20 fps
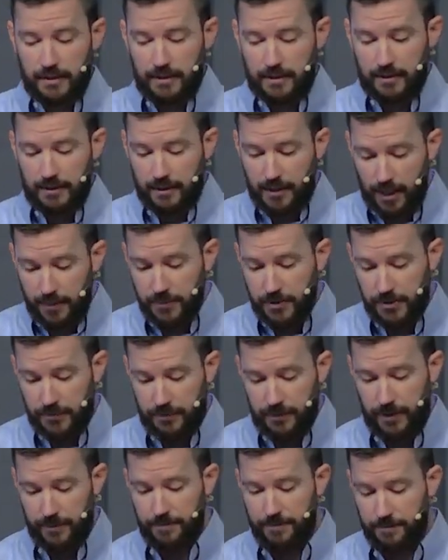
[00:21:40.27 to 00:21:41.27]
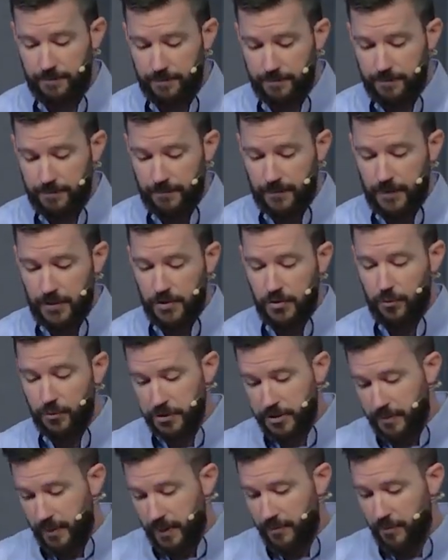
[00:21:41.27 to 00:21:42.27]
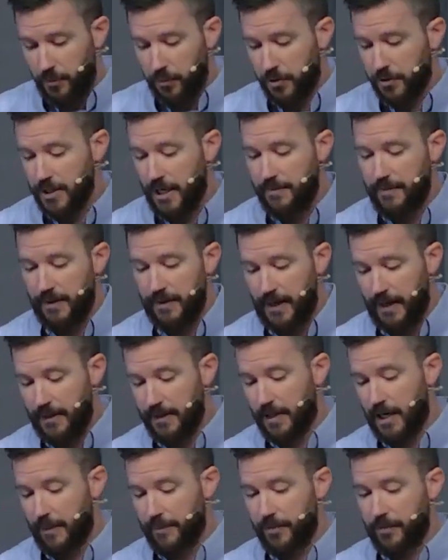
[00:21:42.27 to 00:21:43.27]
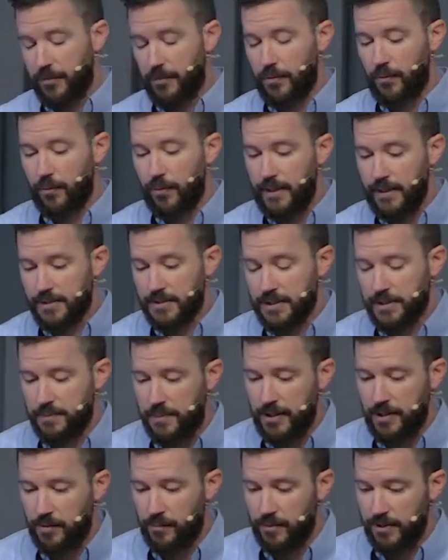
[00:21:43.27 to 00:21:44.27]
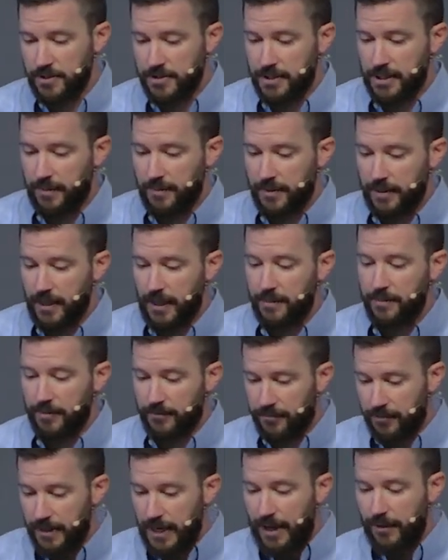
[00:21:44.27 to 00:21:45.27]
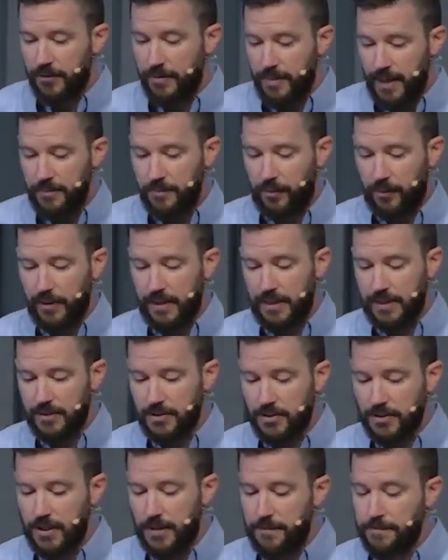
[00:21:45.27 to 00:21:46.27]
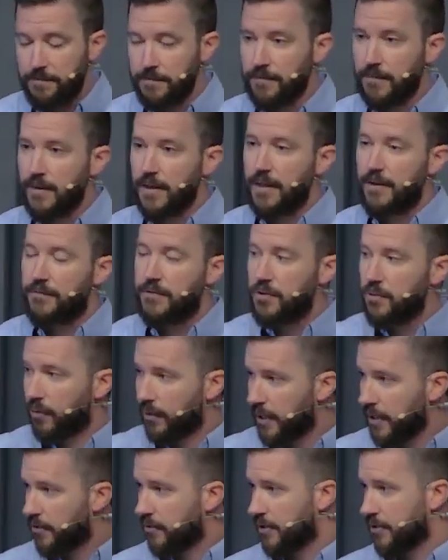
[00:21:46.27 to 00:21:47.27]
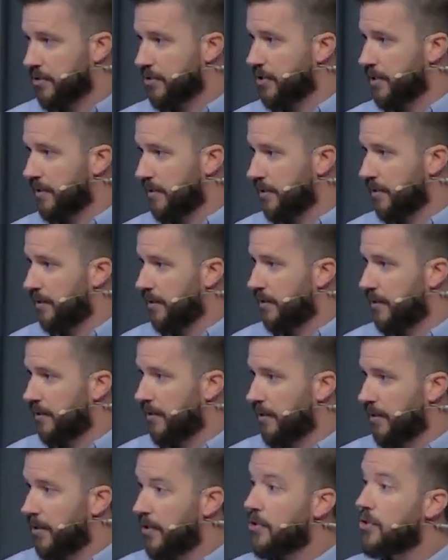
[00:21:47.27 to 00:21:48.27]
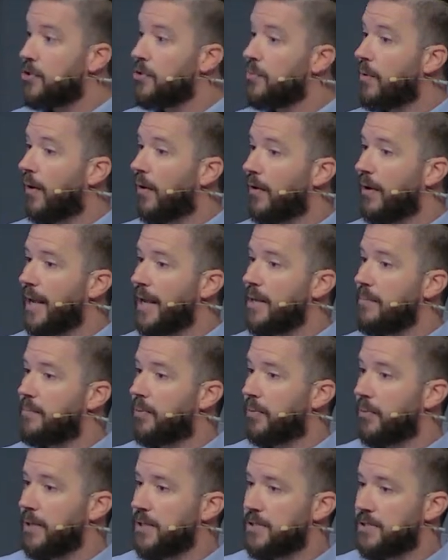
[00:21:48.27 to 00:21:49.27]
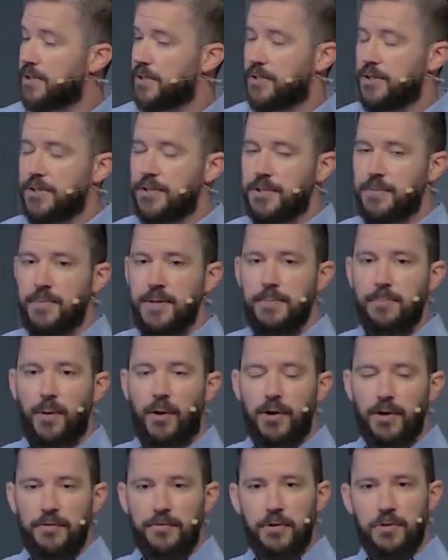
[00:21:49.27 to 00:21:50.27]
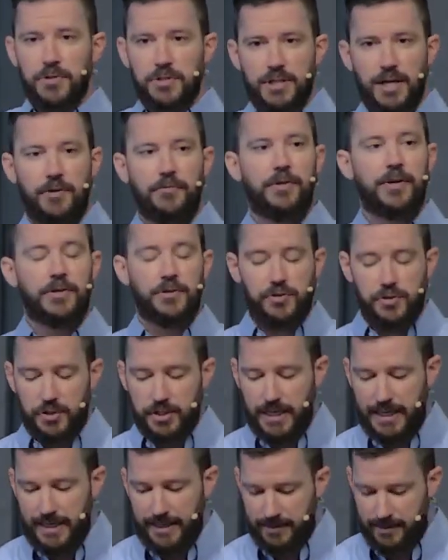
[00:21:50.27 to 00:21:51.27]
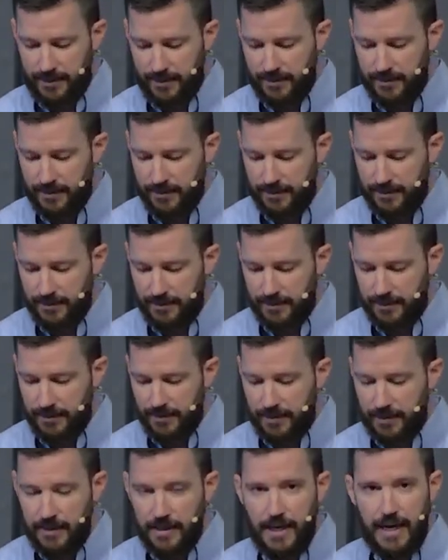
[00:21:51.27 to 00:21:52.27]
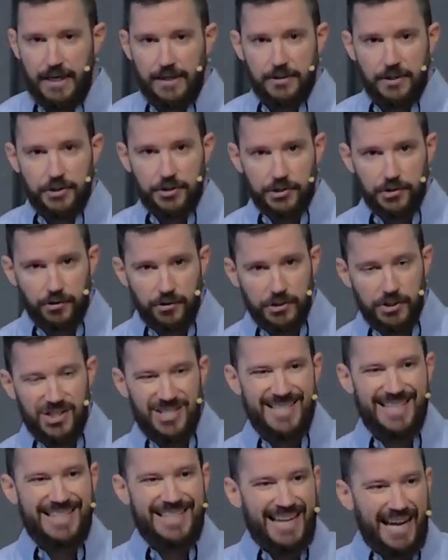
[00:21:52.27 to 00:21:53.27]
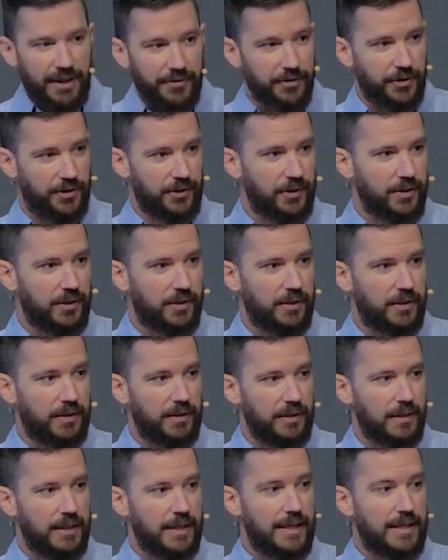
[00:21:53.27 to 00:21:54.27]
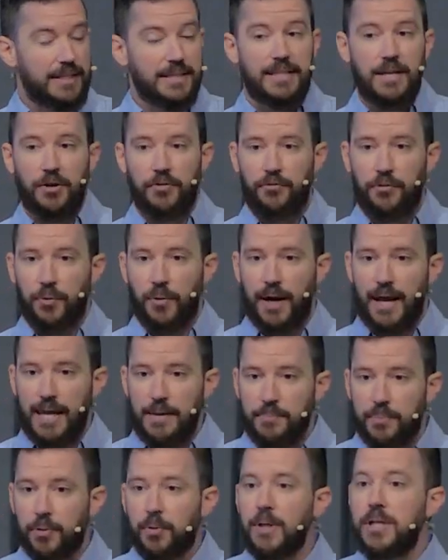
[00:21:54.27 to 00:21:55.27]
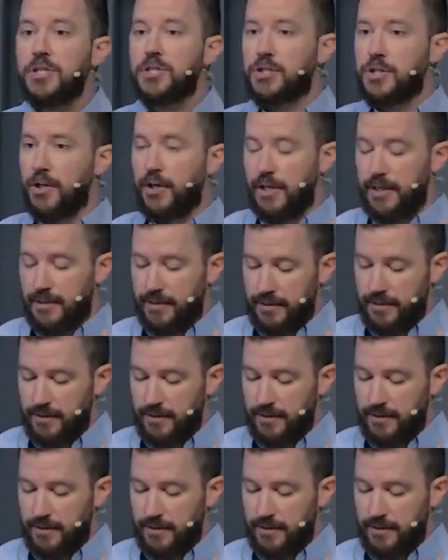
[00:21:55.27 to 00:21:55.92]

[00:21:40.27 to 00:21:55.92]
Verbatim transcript: comes from. So, we'll spend more time on that in a couple weeks as Peter brings it up again. But for now, the main point is if you are a Christian, you are a priest. This is to be part of your self understanding and the church together is therefore a priesthood.